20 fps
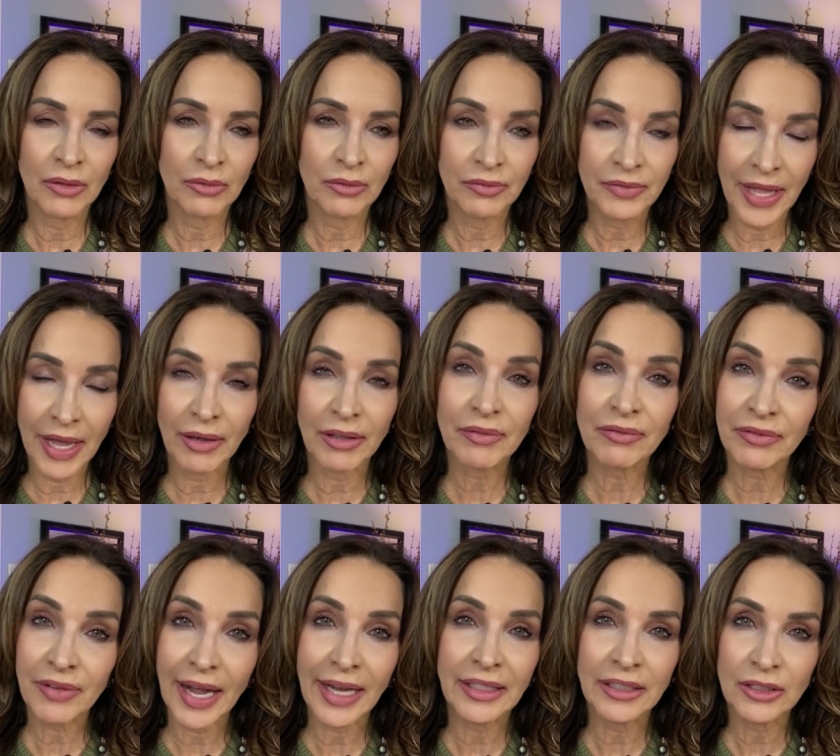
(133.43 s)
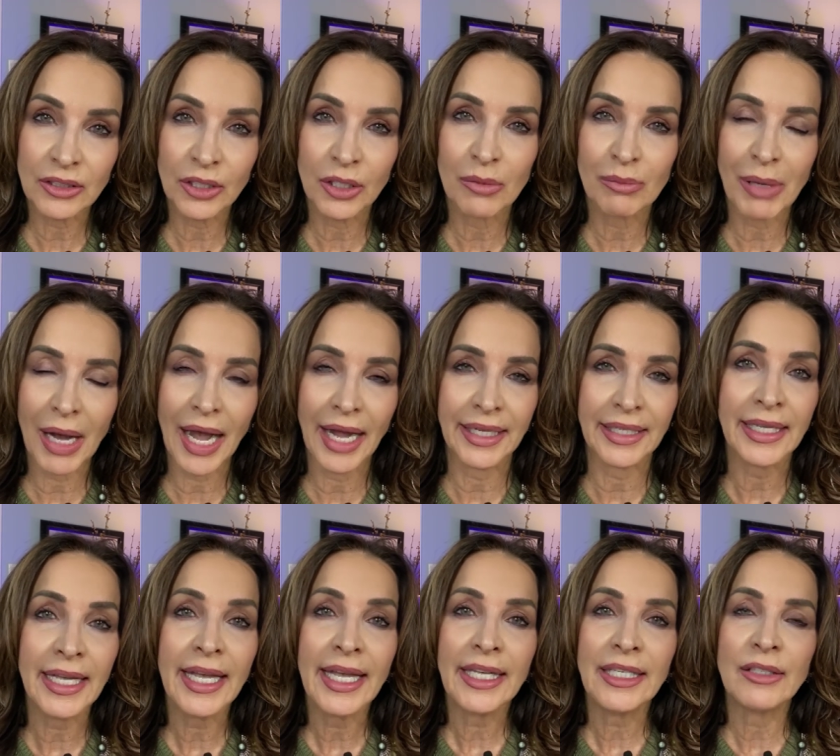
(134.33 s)
that final goodbye.
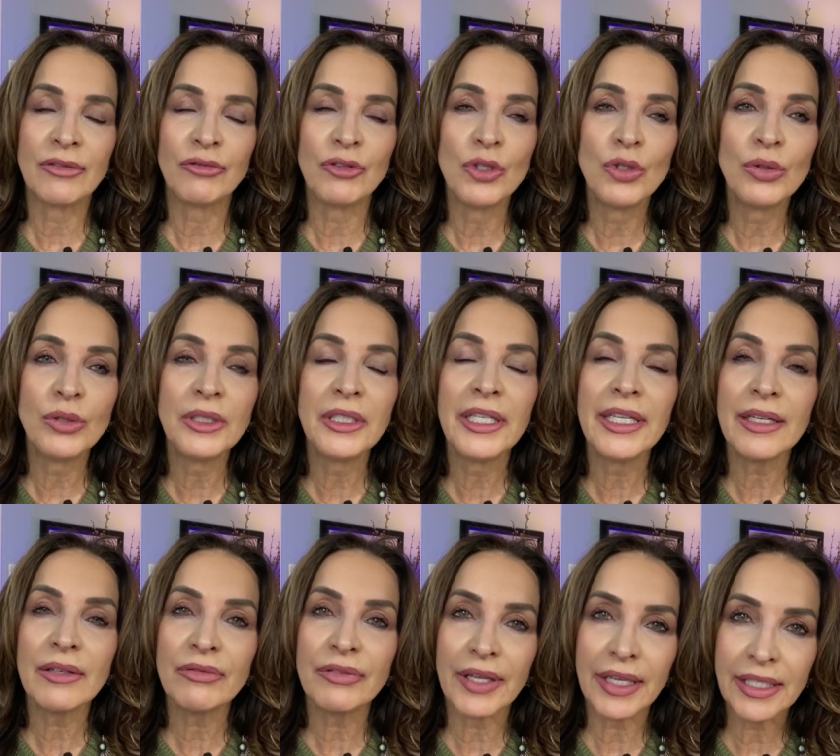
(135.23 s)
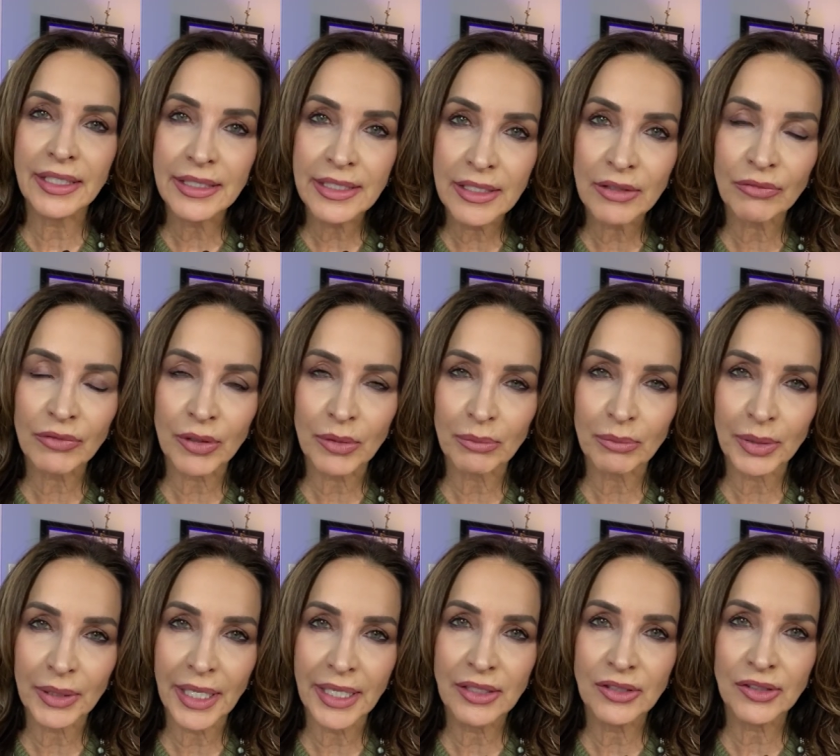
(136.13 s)
If you live in different
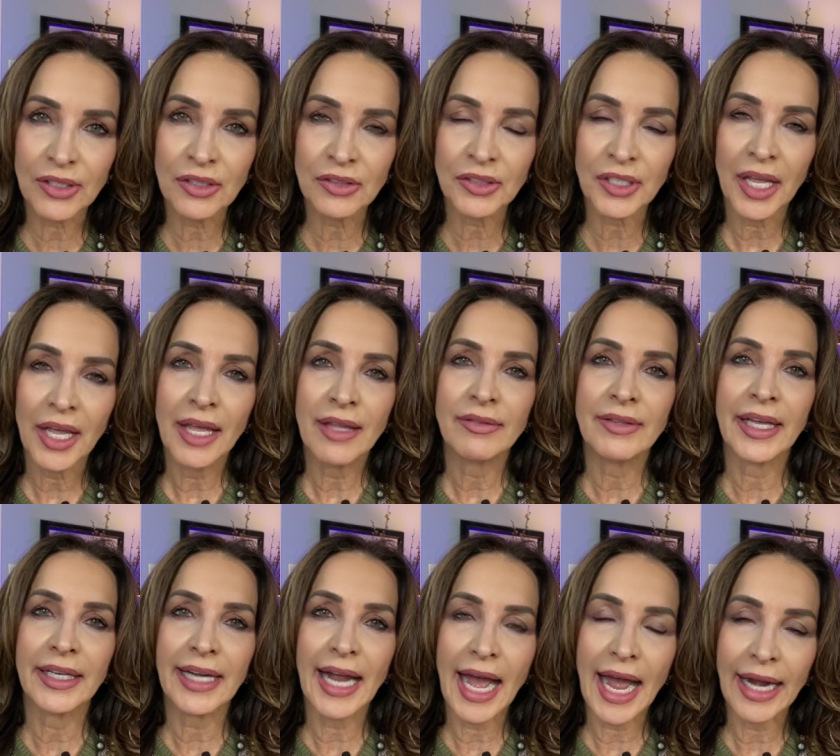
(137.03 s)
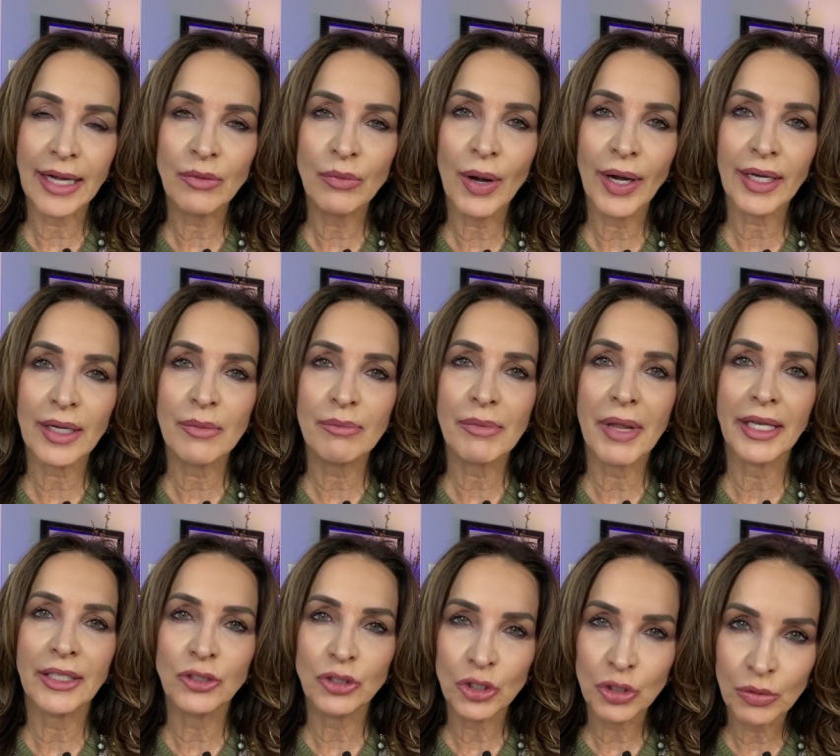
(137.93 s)
places, then I
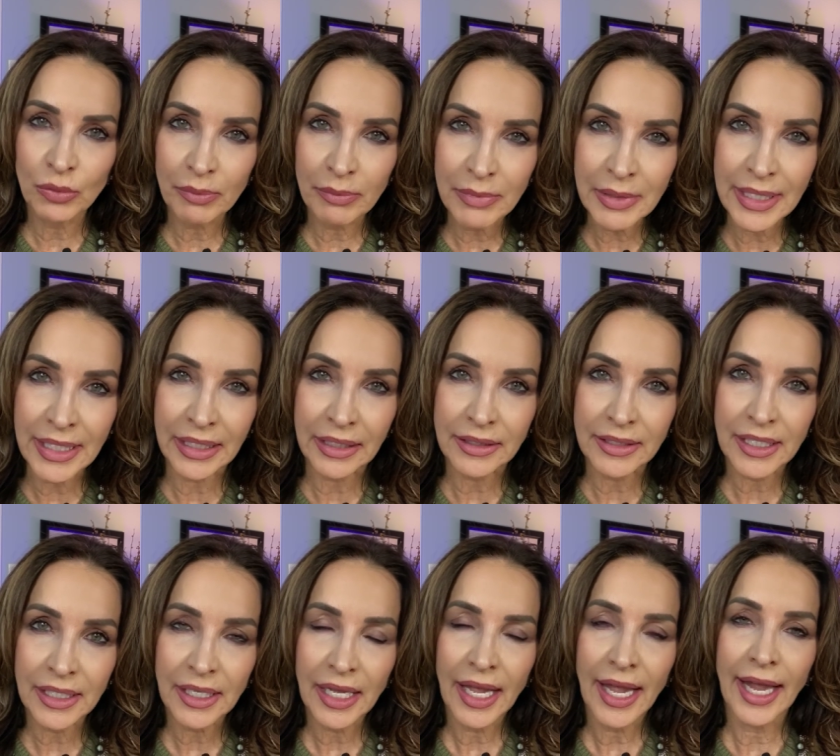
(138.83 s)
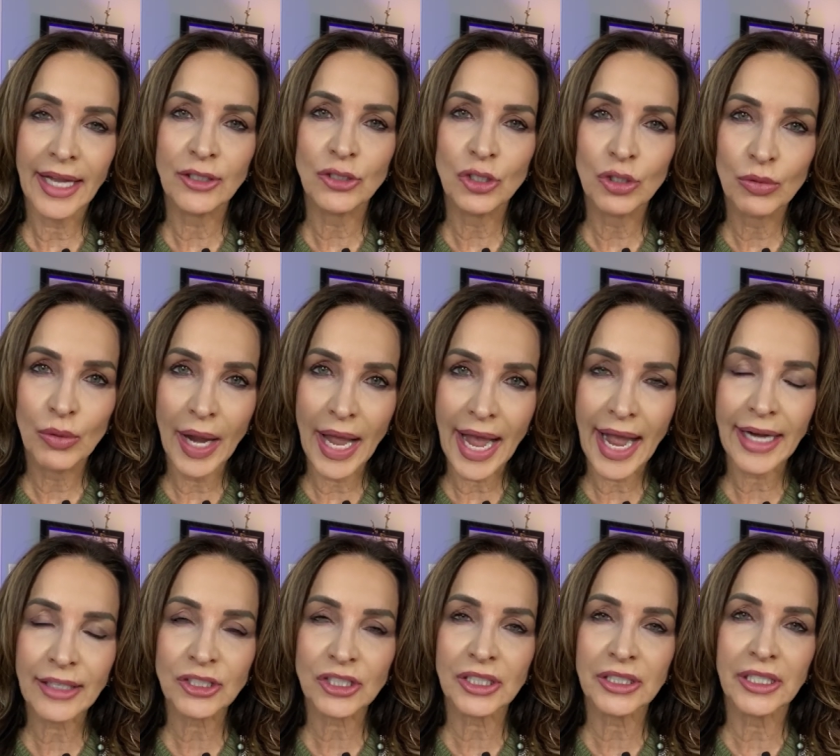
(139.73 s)
recommend you meet and you
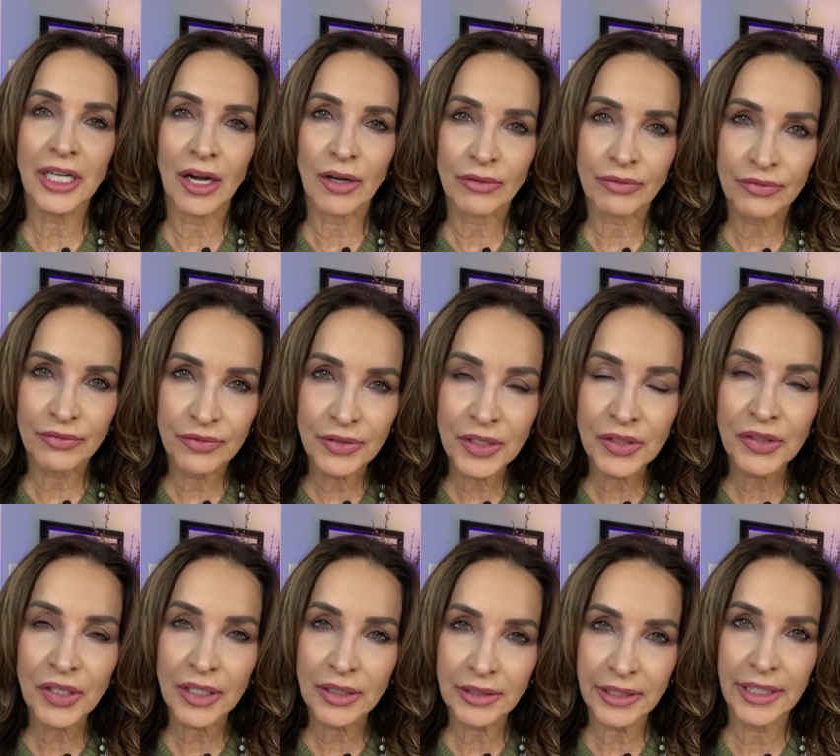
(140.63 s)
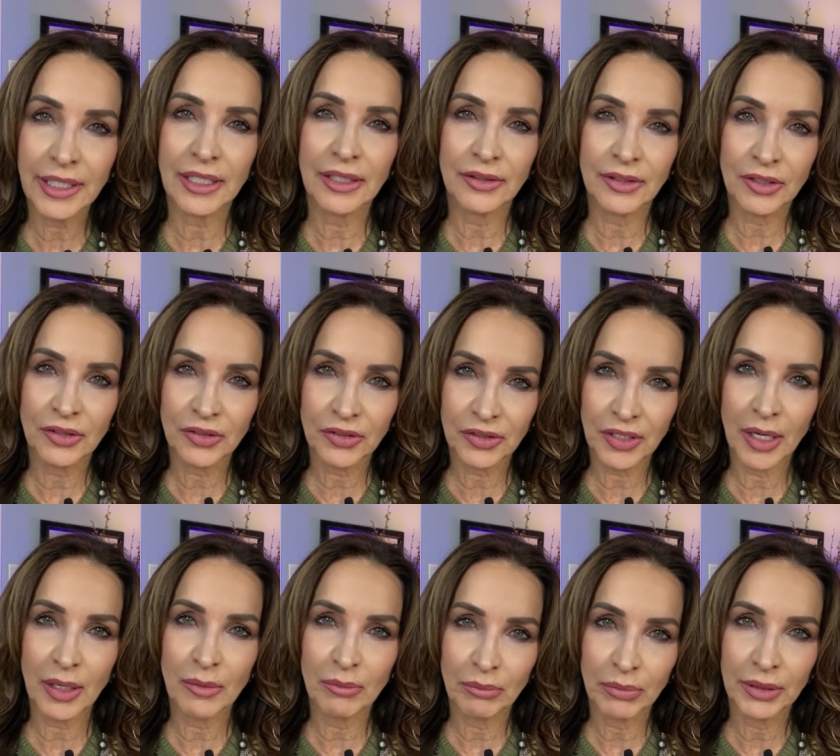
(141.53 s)
actually are physically in the
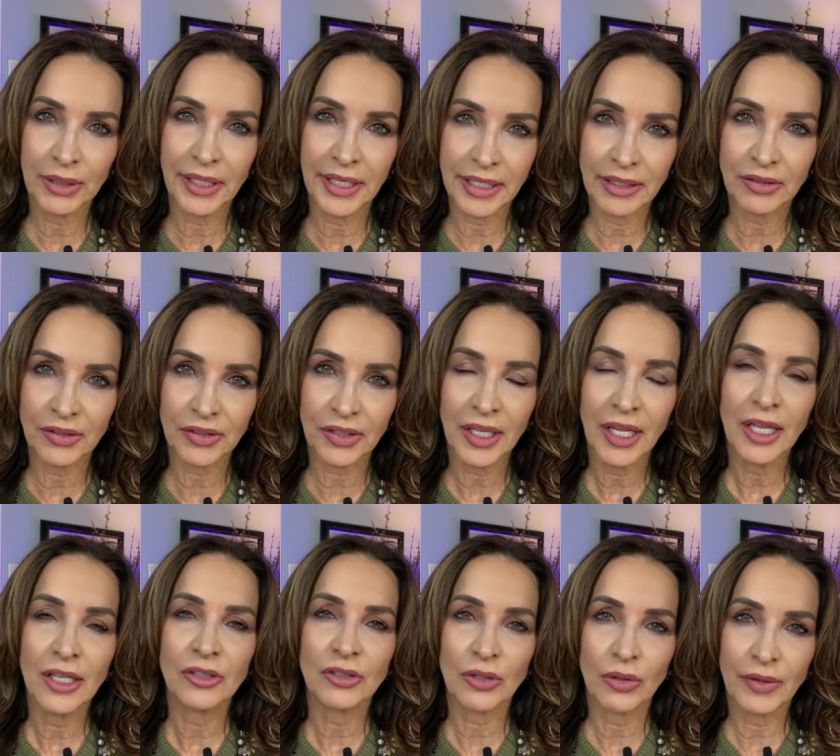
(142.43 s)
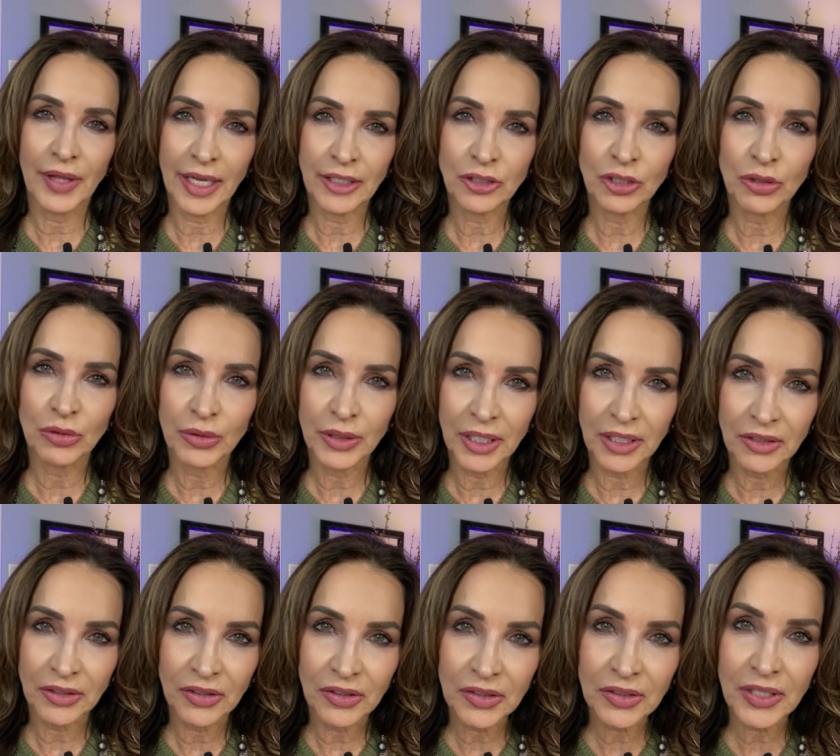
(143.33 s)
same place so that you
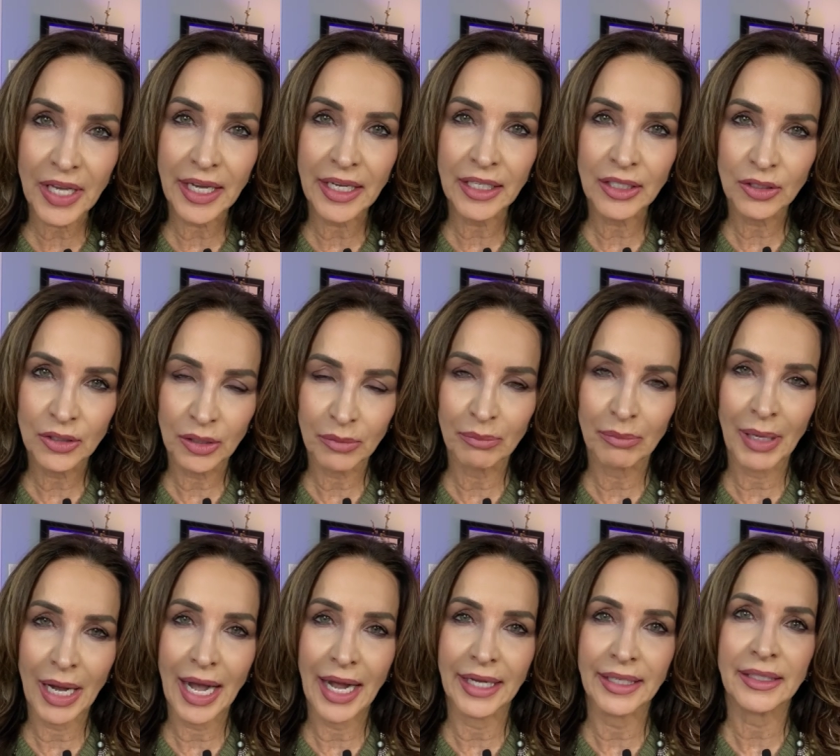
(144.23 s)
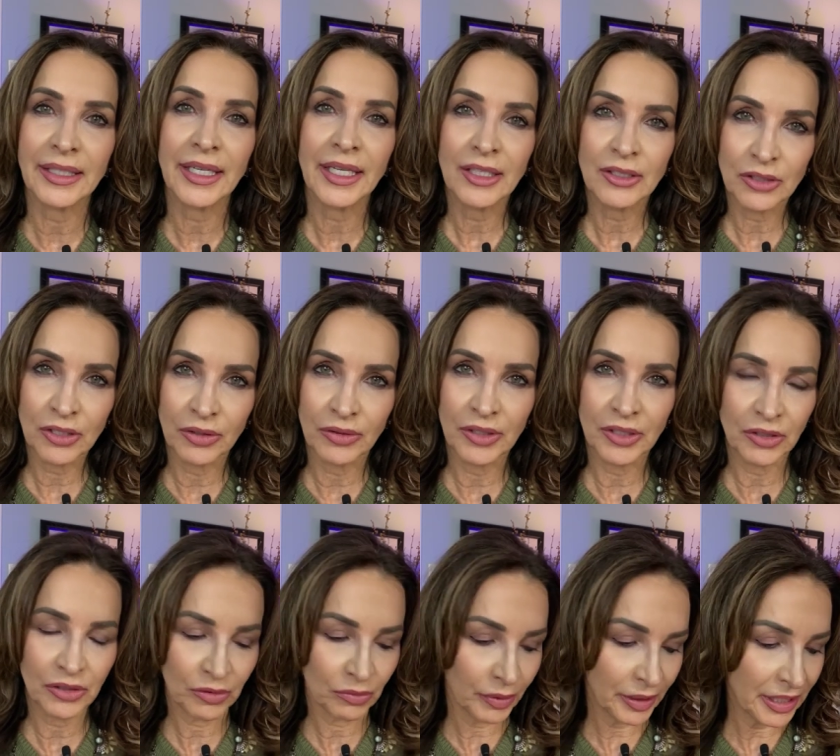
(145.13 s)
can say goodbye to
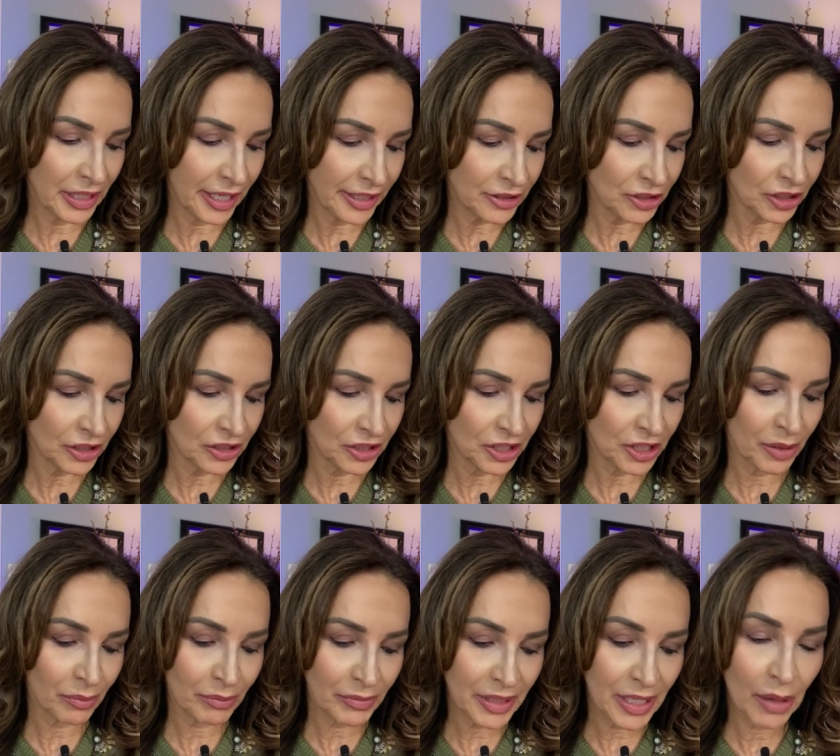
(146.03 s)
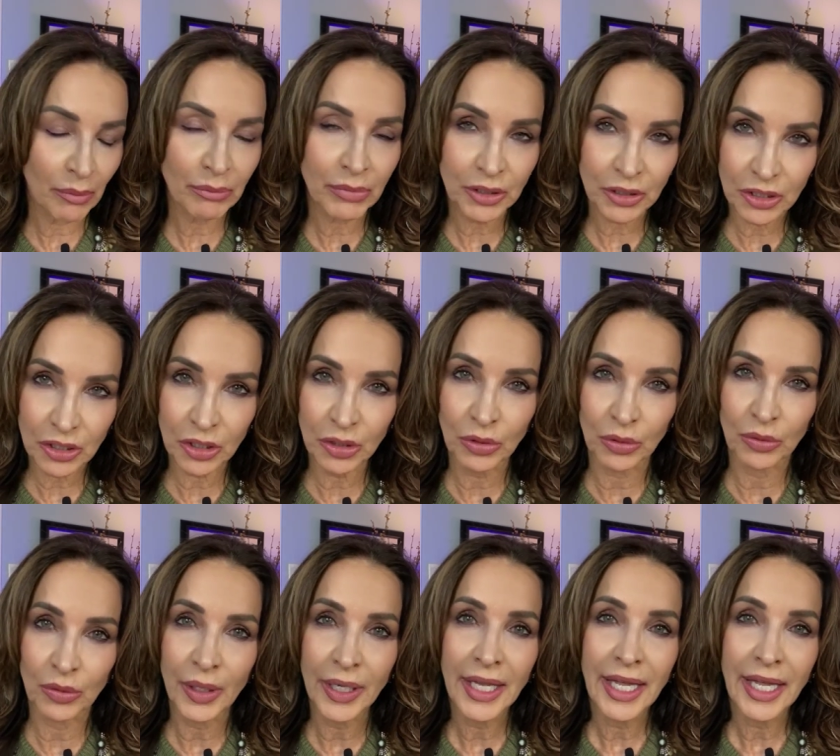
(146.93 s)
this relationship. Number two,